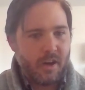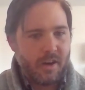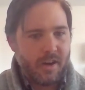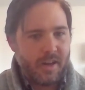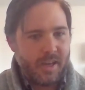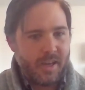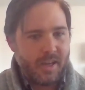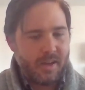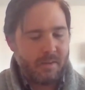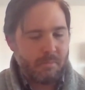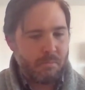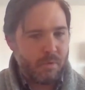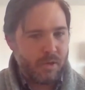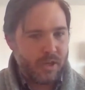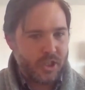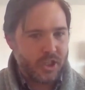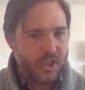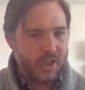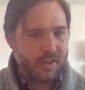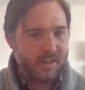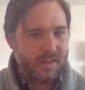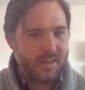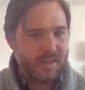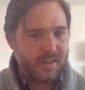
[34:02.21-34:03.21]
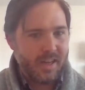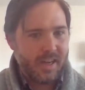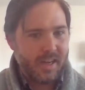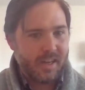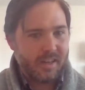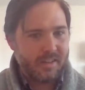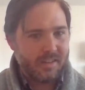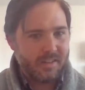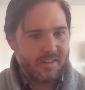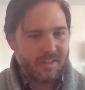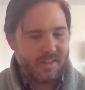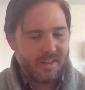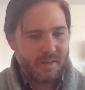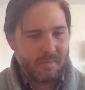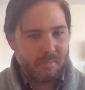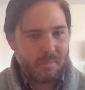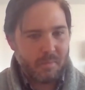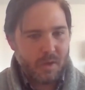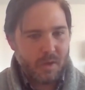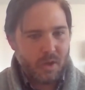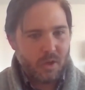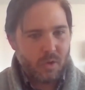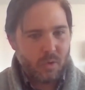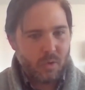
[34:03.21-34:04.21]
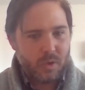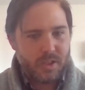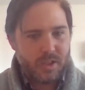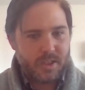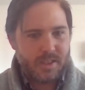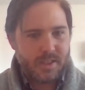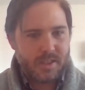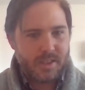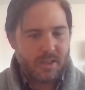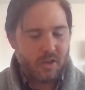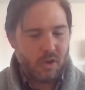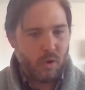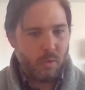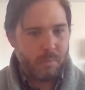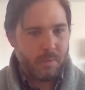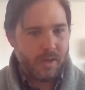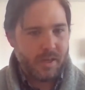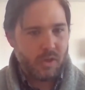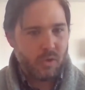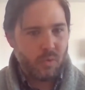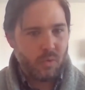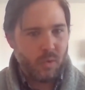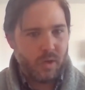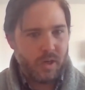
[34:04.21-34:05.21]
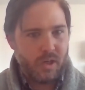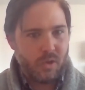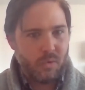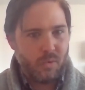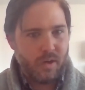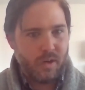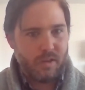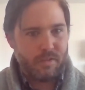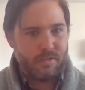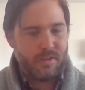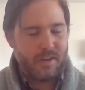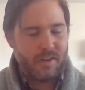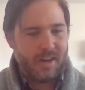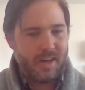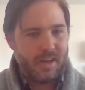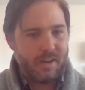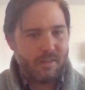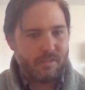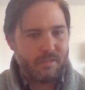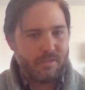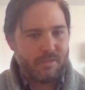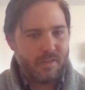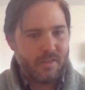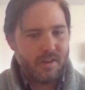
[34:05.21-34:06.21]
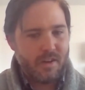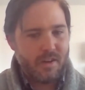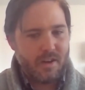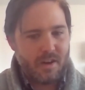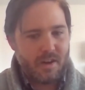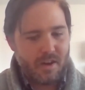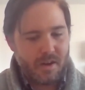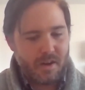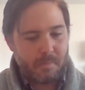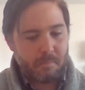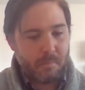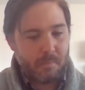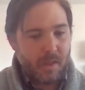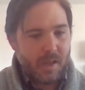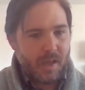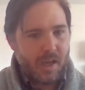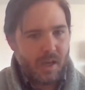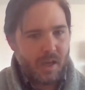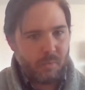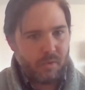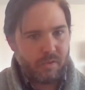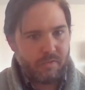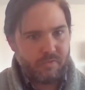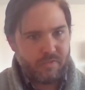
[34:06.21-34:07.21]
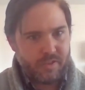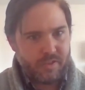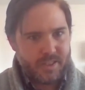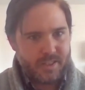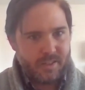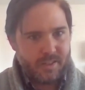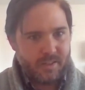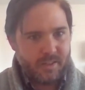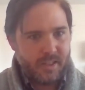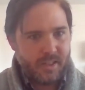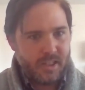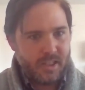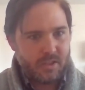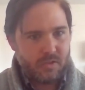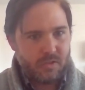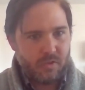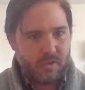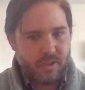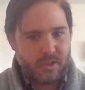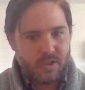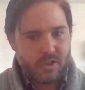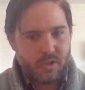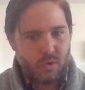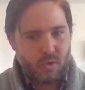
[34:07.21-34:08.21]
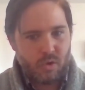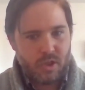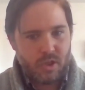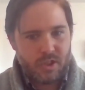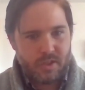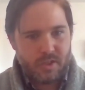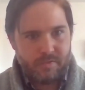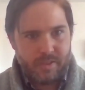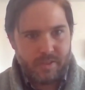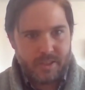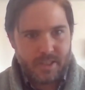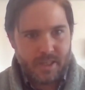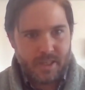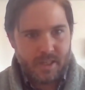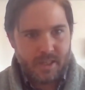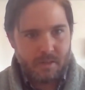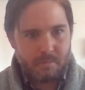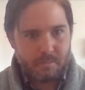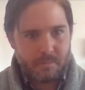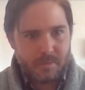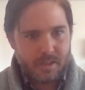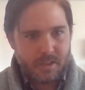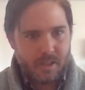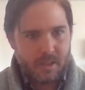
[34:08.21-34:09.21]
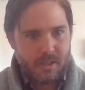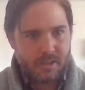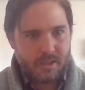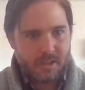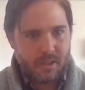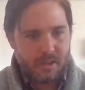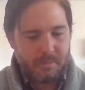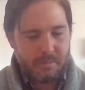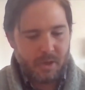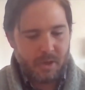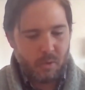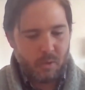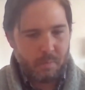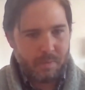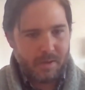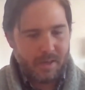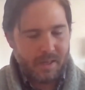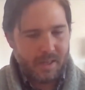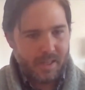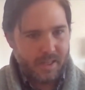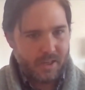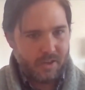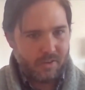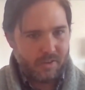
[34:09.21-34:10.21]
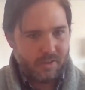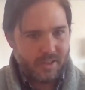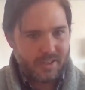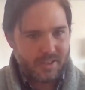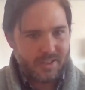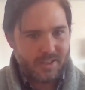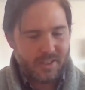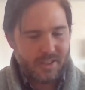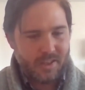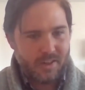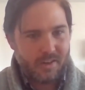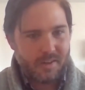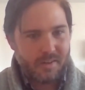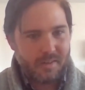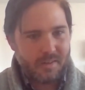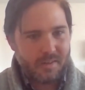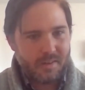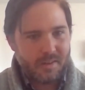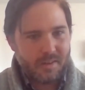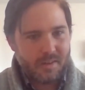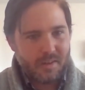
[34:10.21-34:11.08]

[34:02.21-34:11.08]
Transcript: Ghanaian British architect, which is set to open in 2025, and with facilities for the storage of these items that is going to be opened later this year.